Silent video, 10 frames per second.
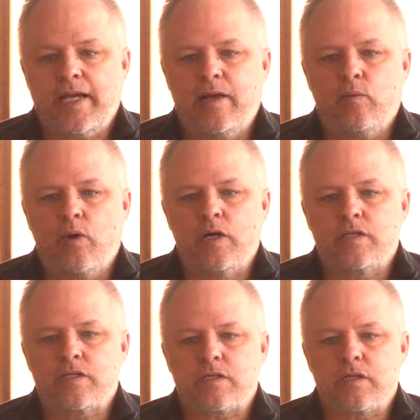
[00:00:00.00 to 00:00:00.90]
it
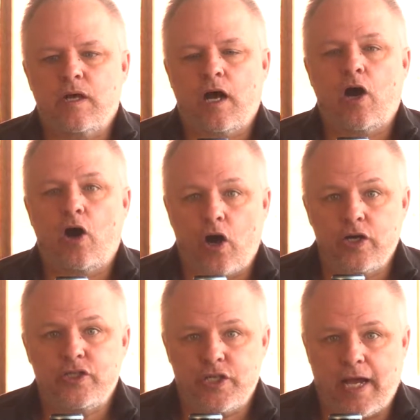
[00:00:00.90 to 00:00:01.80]
was a
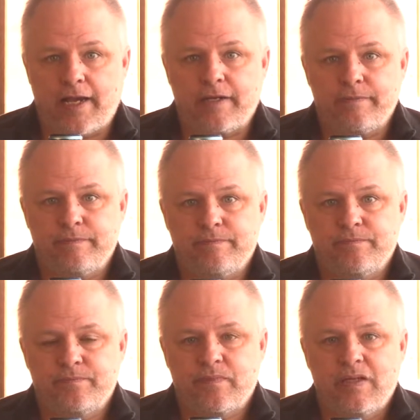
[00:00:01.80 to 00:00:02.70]
heart check
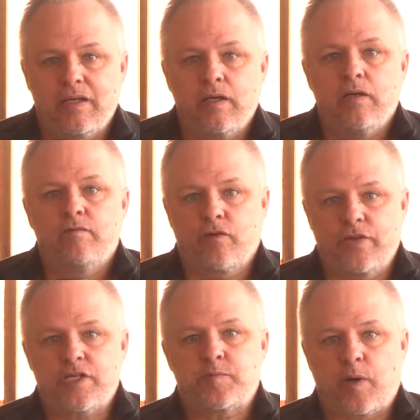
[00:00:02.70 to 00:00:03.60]
for
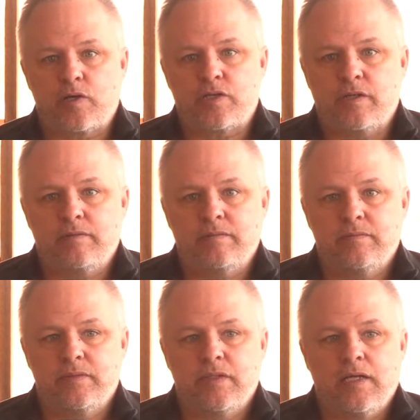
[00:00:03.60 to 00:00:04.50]
this person.
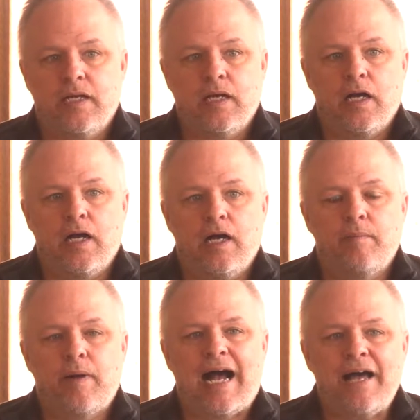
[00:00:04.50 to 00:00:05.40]

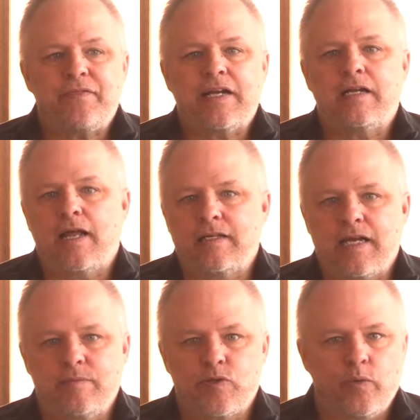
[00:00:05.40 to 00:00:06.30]
I think a lot of
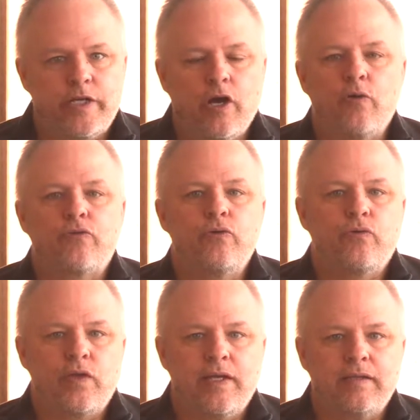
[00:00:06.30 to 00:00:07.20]
times that we go through
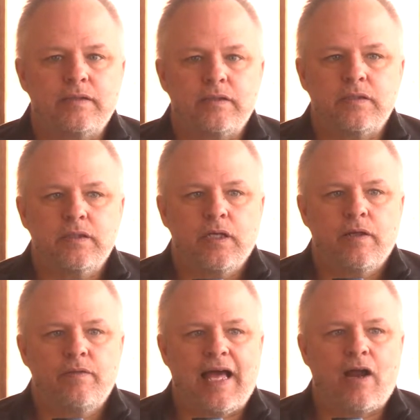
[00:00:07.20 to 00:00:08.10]
things
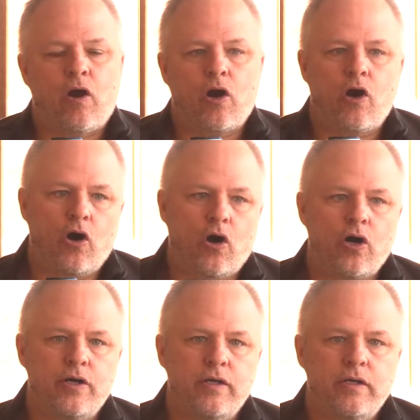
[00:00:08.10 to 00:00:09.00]
that are
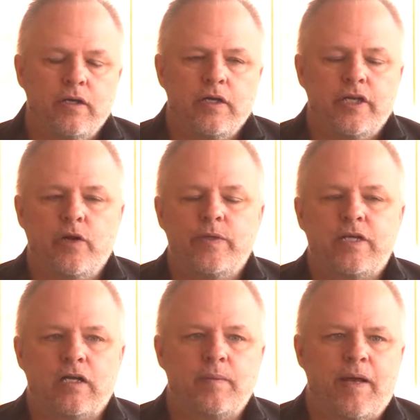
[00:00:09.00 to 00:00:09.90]
hard. You know, we
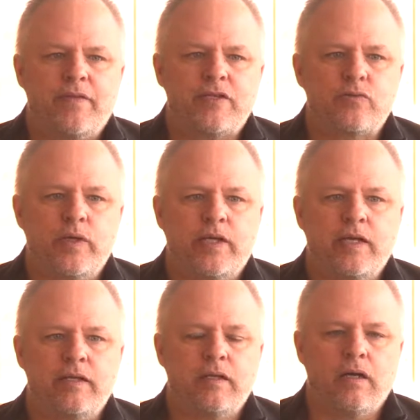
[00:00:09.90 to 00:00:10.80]
talked about this
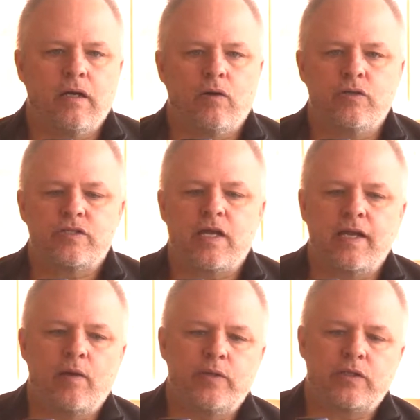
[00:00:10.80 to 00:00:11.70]
weekend on
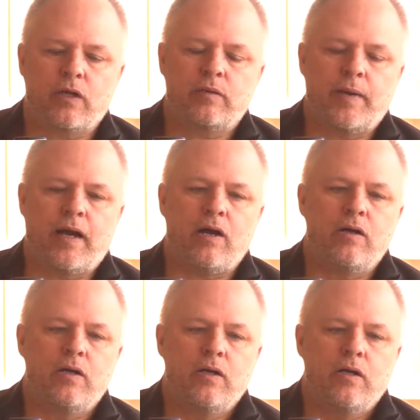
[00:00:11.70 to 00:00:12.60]
Sunday, we talked about